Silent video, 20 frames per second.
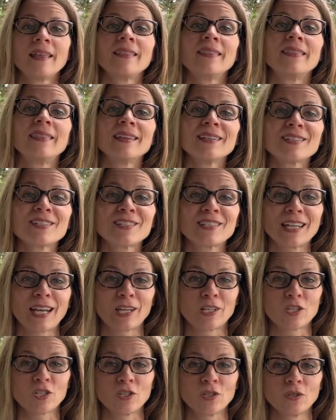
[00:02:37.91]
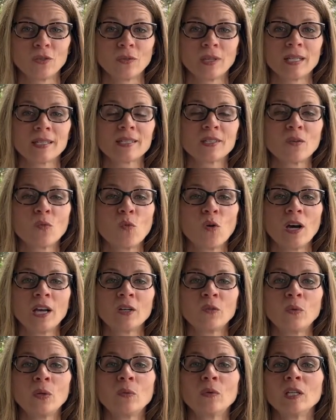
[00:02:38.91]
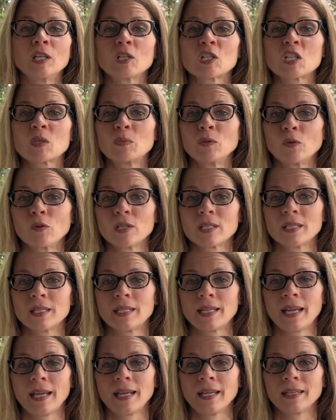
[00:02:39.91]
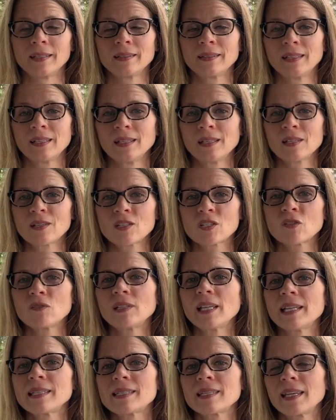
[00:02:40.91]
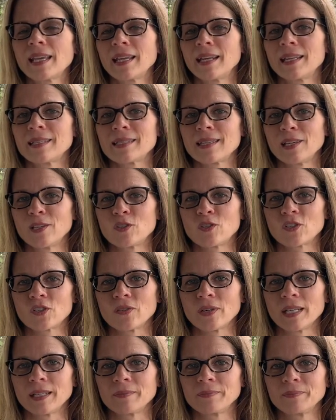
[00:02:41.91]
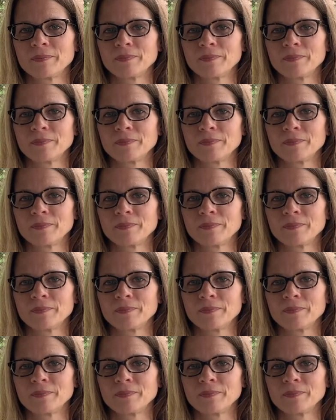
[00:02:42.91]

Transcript: This statue is the one we will explore today, so let's get its history.